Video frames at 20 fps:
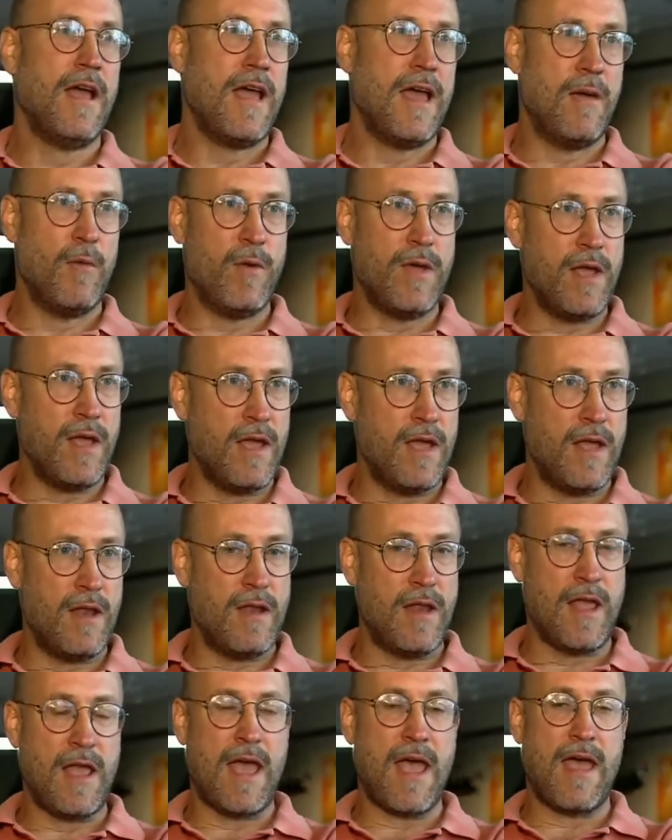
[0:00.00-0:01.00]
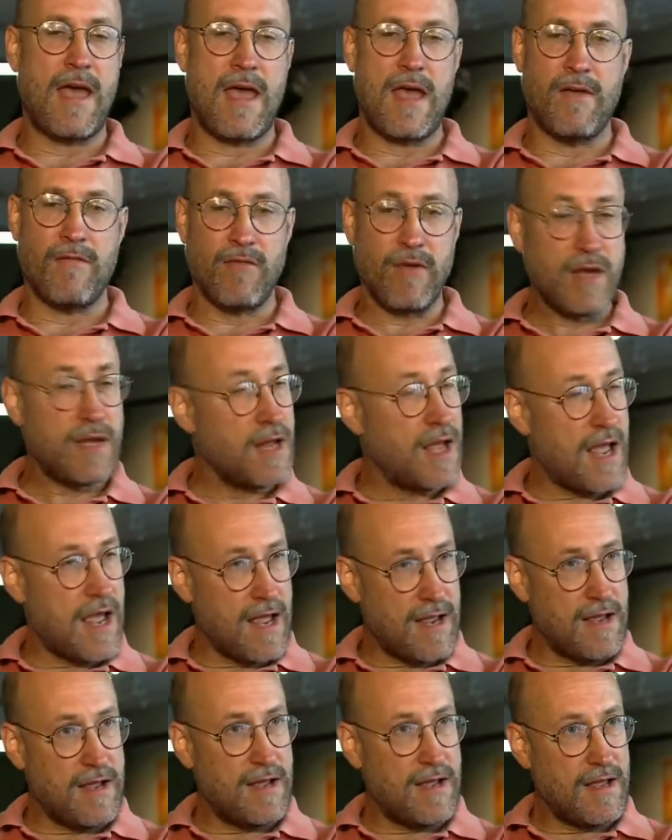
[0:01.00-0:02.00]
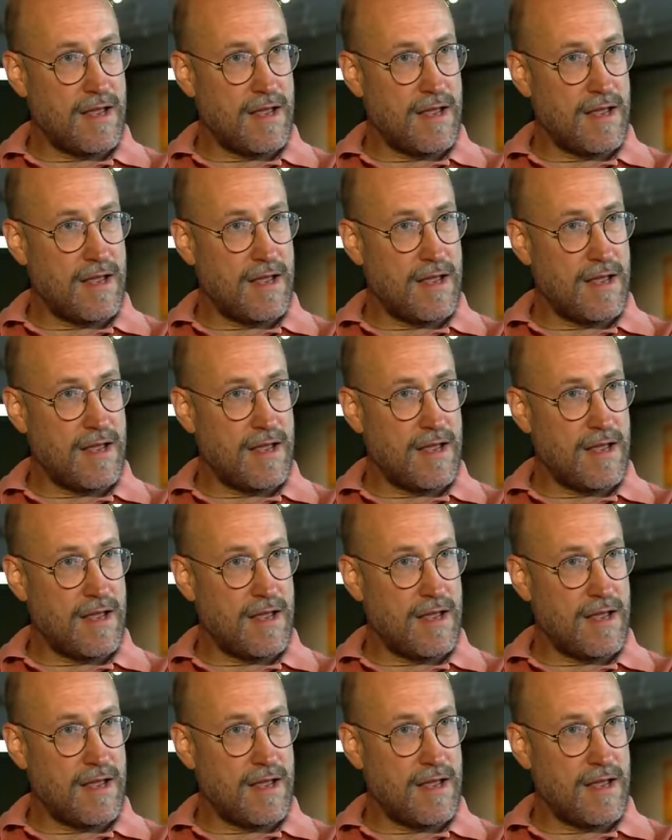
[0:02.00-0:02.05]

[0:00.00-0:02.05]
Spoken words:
And every day,